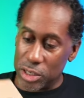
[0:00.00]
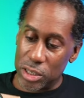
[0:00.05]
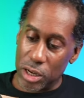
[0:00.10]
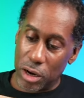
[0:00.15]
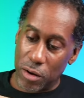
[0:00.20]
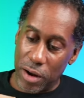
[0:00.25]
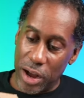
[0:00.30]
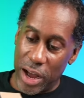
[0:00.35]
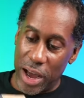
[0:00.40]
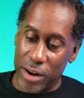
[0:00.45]

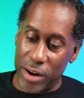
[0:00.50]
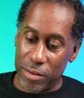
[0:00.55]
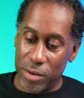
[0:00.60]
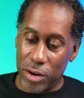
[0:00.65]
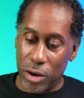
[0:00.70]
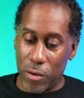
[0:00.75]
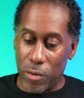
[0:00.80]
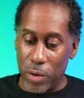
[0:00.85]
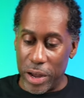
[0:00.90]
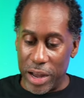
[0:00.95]
so I don't
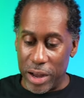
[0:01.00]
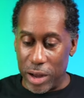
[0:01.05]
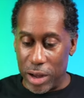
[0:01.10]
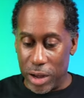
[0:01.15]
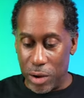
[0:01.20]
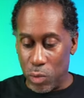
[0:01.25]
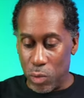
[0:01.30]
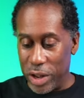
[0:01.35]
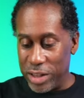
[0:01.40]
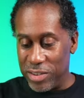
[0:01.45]
know
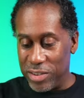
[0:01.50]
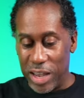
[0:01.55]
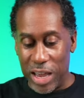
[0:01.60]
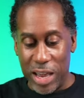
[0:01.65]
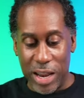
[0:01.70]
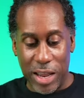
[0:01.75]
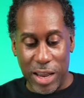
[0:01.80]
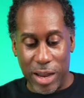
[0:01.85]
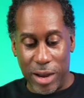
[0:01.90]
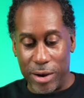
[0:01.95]
uh, what's
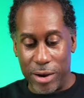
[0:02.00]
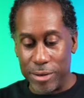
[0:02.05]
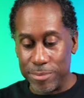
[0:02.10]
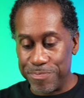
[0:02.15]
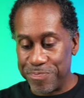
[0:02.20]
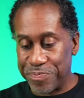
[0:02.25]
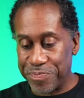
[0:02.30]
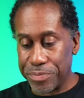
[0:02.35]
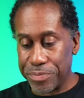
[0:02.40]
in here,